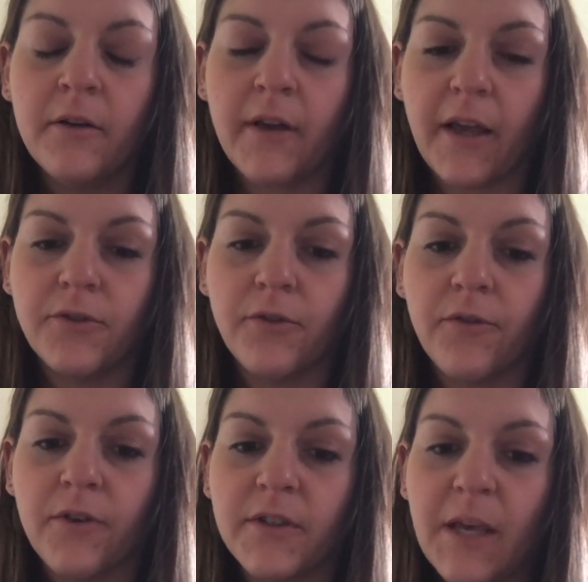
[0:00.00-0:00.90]
Okay, so
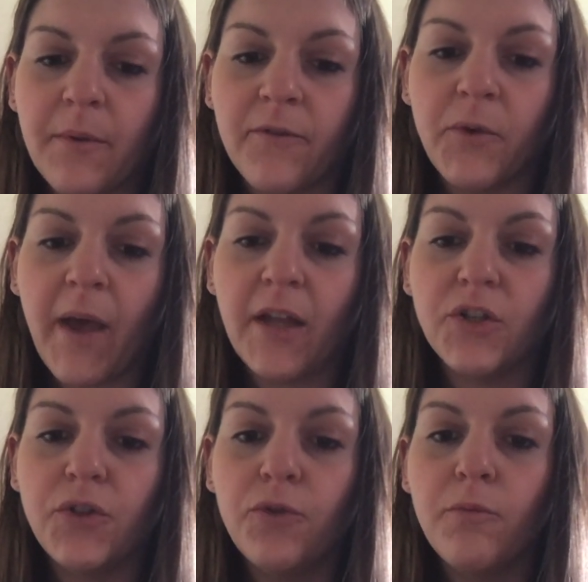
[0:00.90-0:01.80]
for example, if you
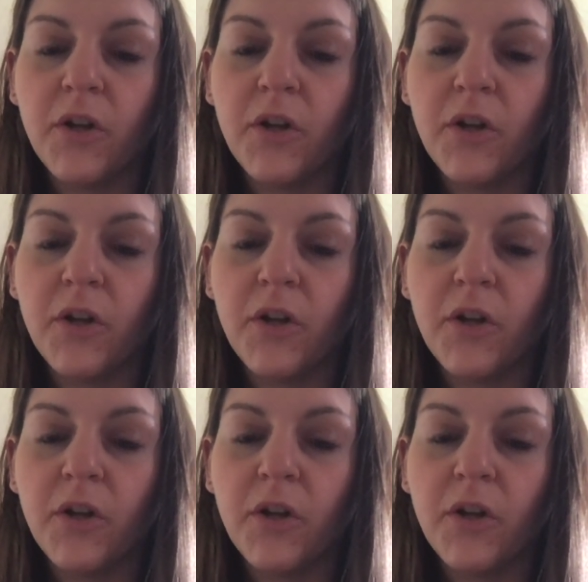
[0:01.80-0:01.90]
had too